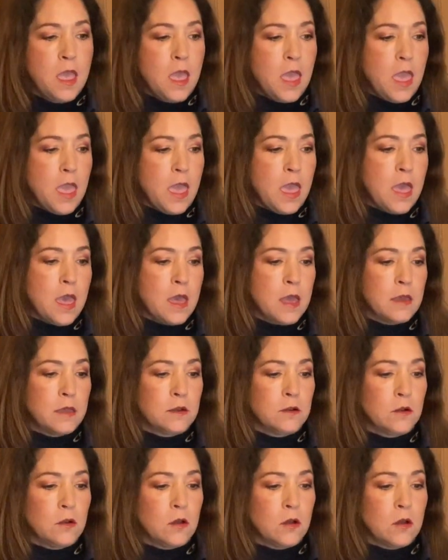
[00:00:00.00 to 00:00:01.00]
And
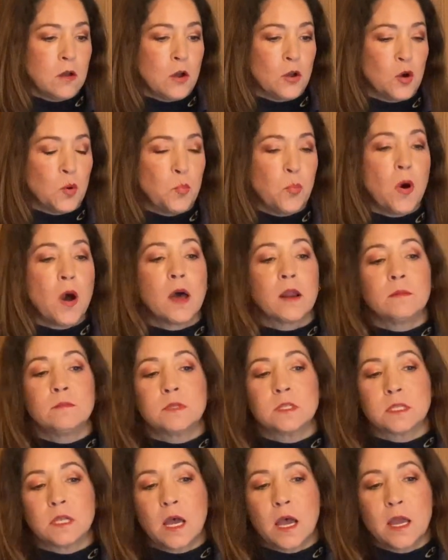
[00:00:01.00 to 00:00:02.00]
on her bottom
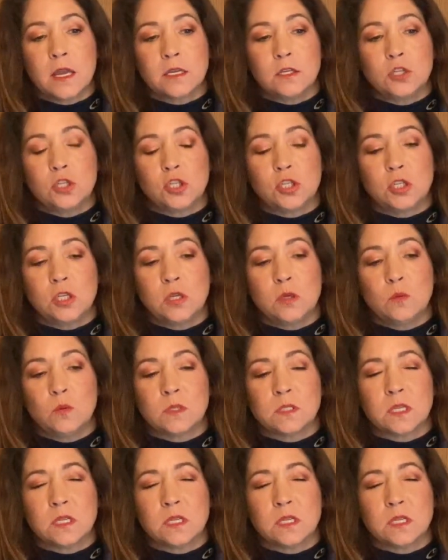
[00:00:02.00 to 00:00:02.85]
side, she was a